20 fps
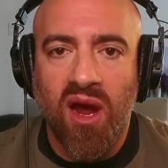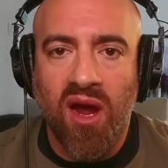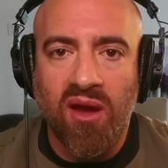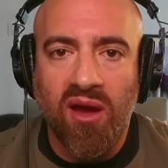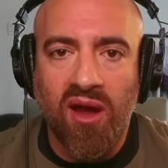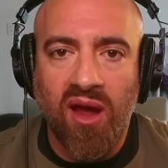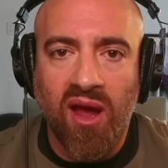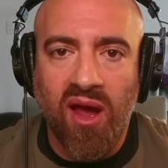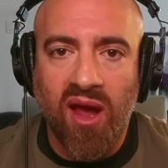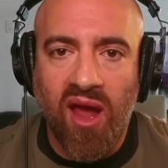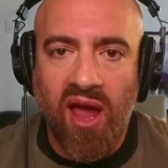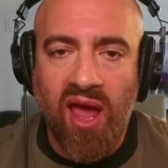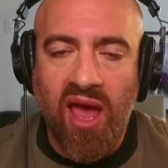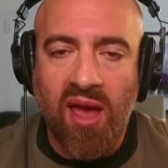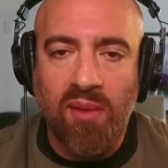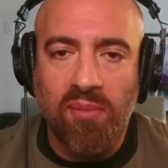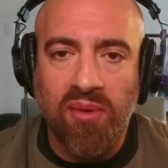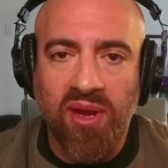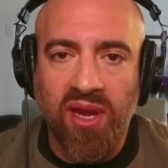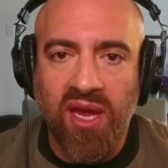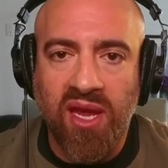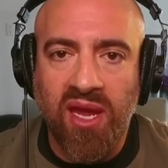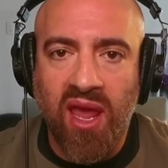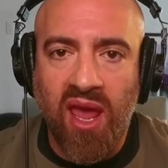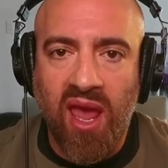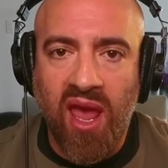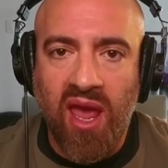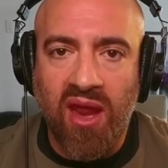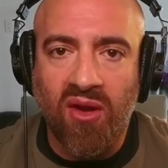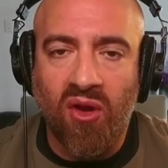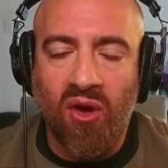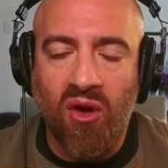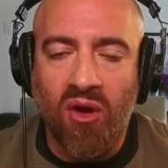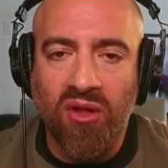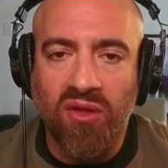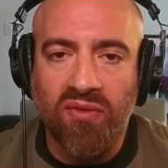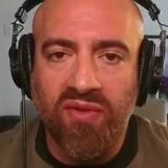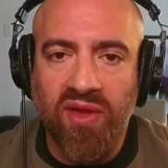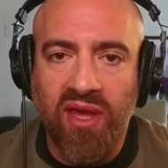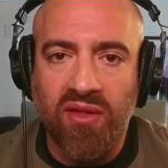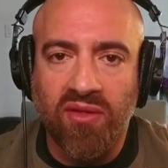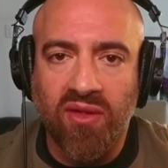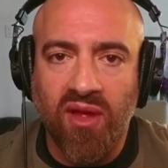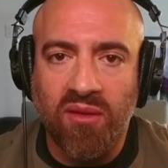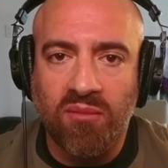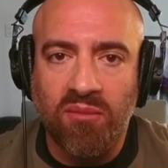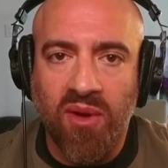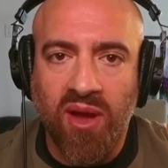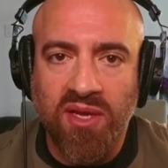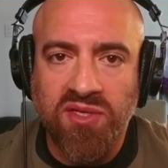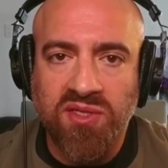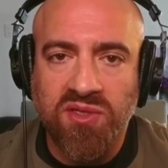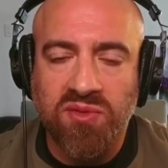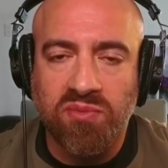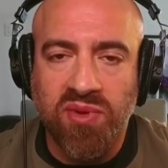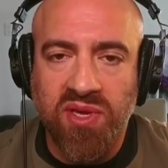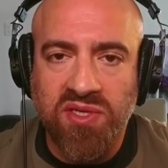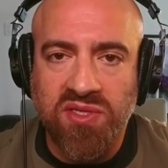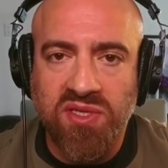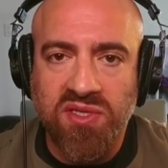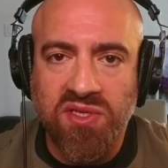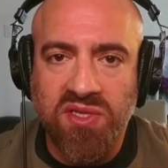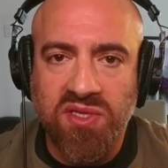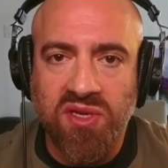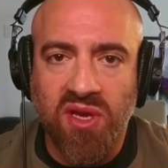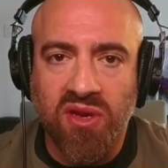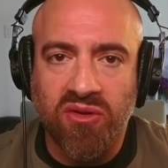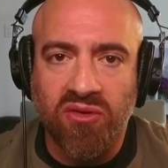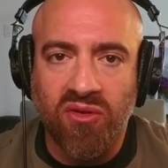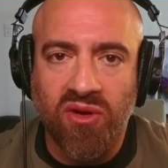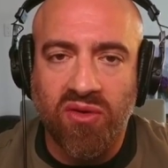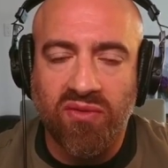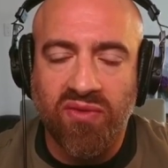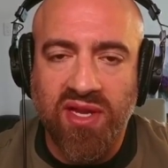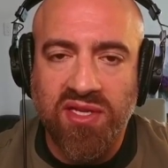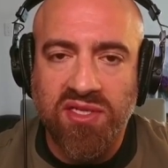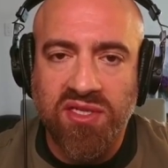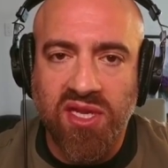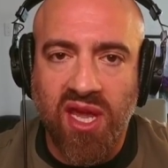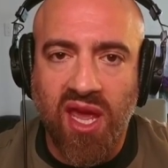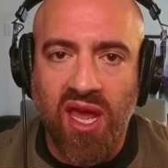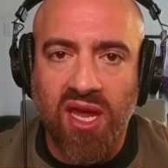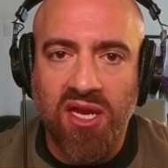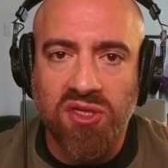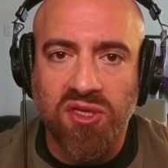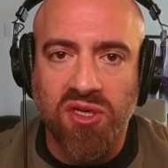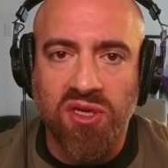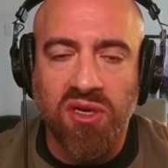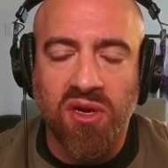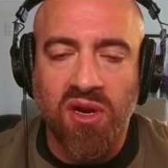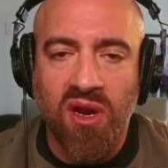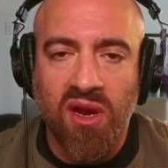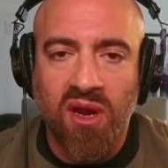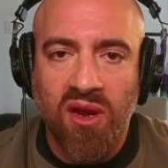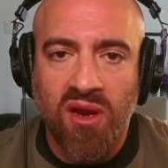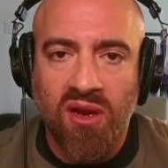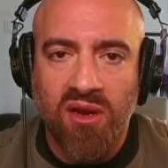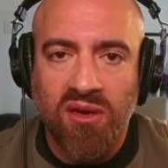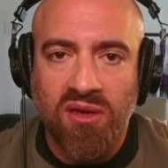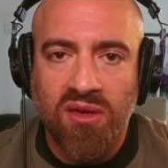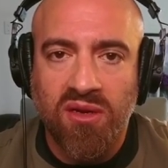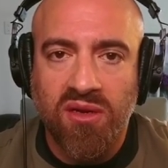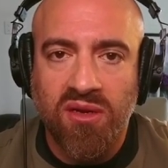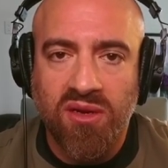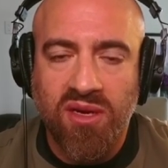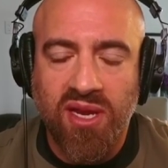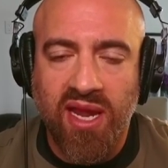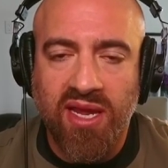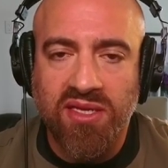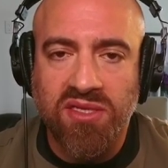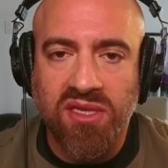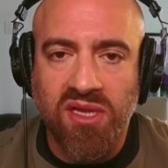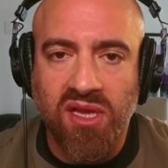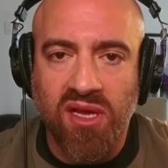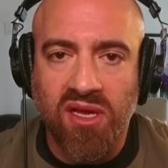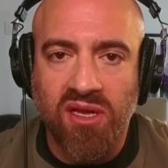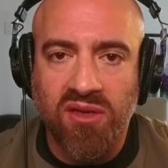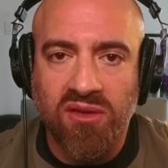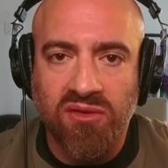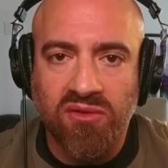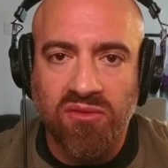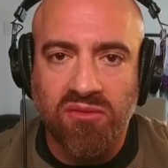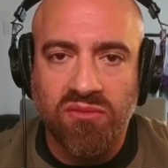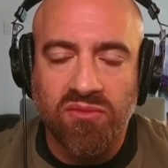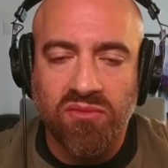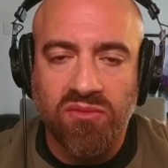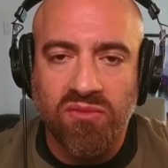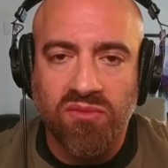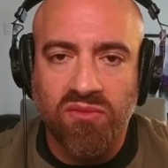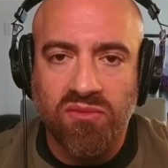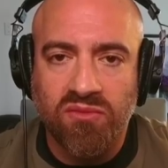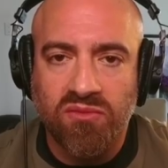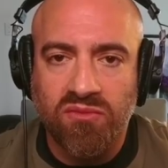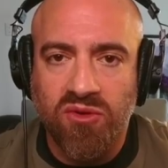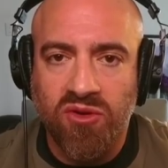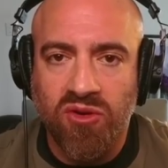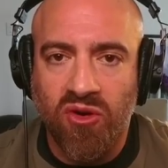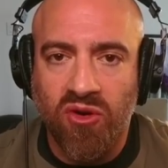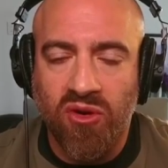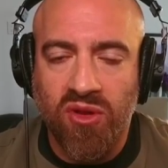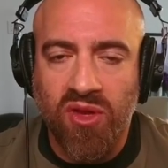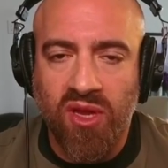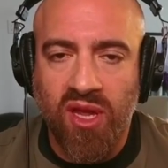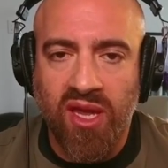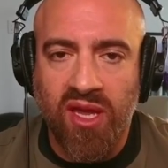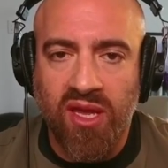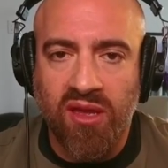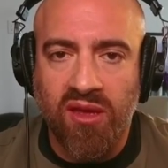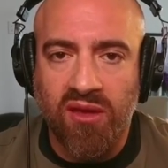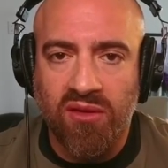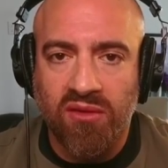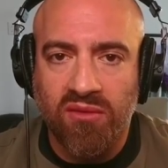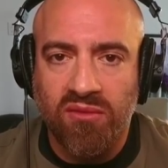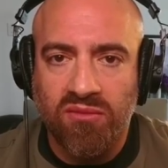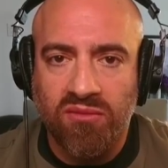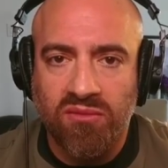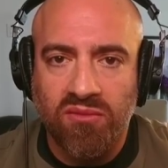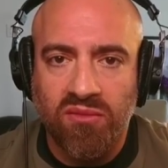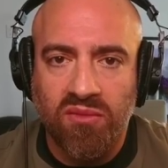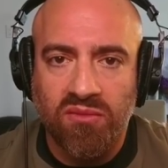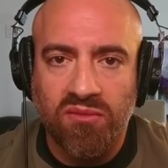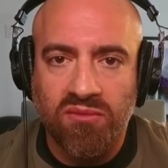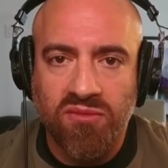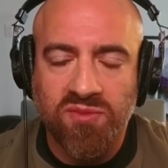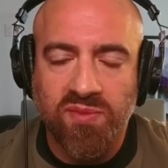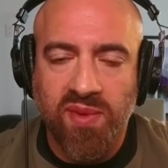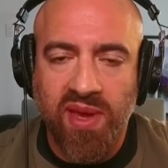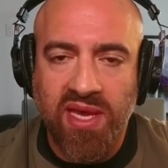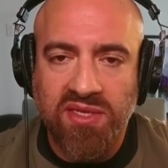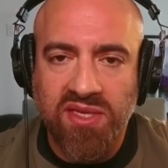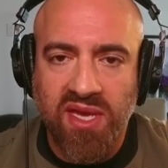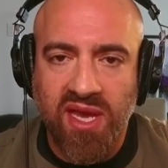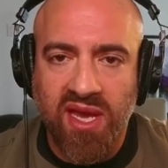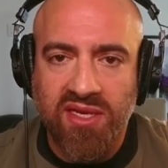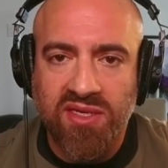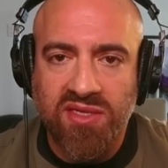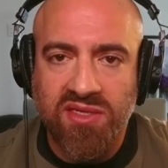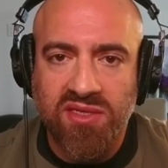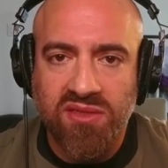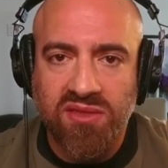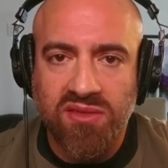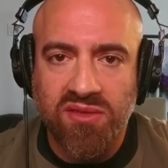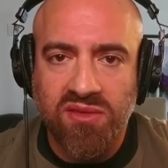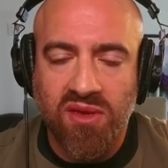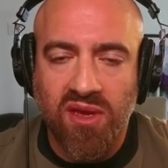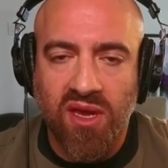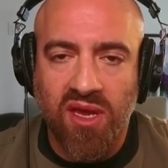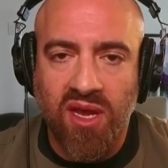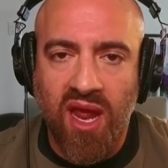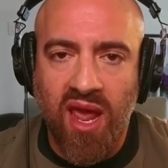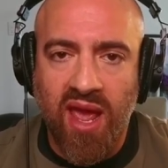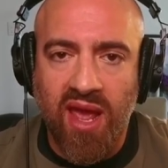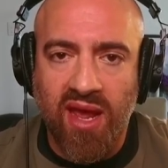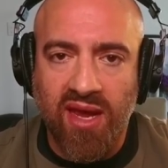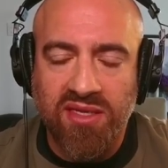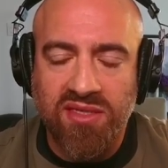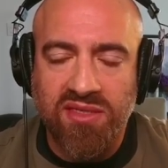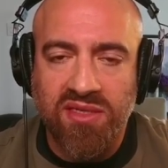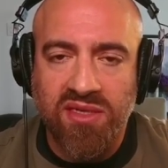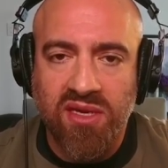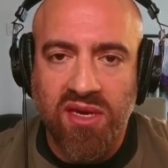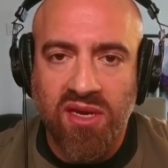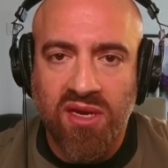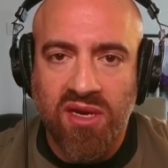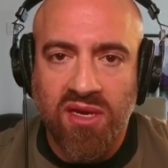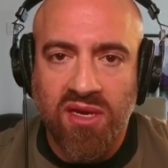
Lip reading: happening at all of Elon Musk's businesses under investigation: Tesla, Neuralink, SpaceX, and X.